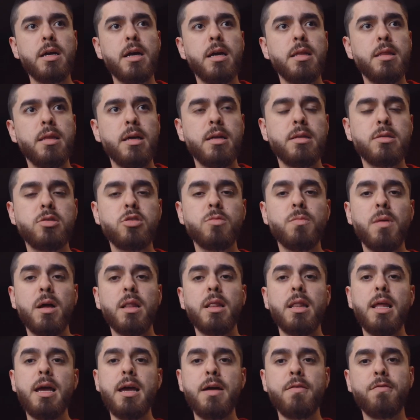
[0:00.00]
And then to my
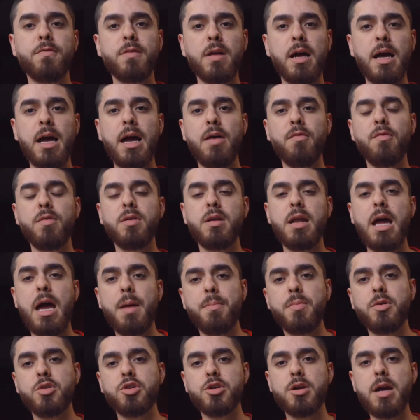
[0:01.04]
left, I have an
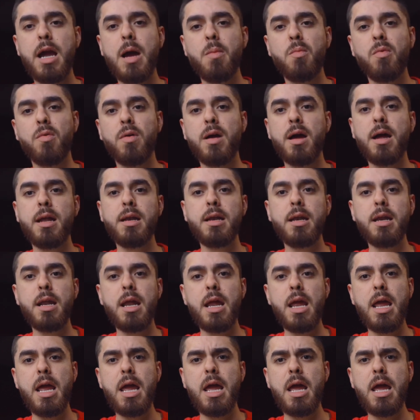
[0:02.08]
Aputure Amaran